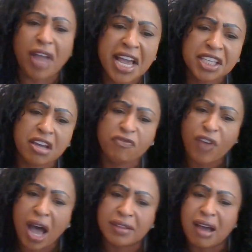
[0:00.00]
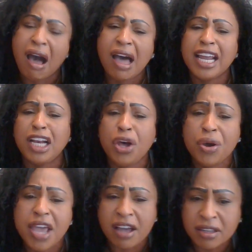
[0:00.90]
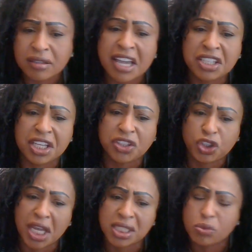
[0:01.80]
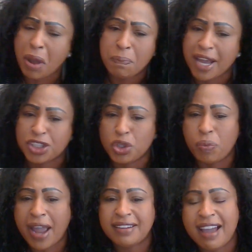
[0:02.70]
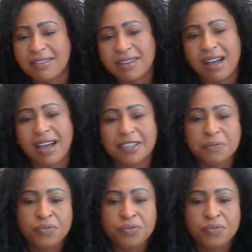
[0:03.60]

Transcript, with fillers: Thank you, Father. Hallelujah. Thank you, Jesus. We bless you right now, God.